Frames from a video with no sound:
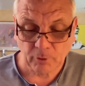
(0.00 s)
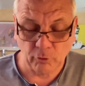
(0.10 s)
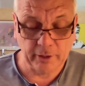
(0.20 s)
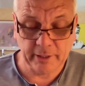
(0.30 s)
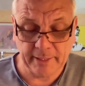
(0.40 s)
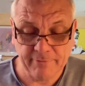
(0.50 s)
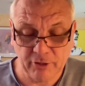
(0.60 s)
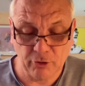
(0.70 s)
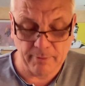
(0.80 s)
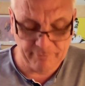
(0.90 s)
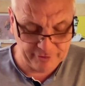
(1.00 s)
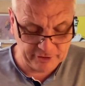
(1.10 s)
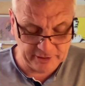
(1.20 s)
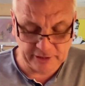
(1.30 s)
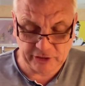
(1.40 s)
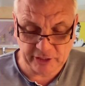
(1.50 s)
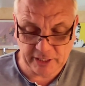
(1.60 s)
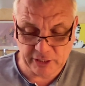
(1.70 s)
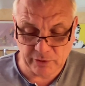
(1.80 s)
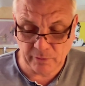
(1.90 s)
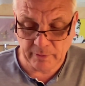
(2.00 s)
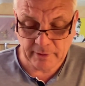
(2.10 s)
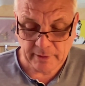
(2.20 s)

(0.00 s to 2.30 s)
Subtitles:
Or they could even come and physically see you.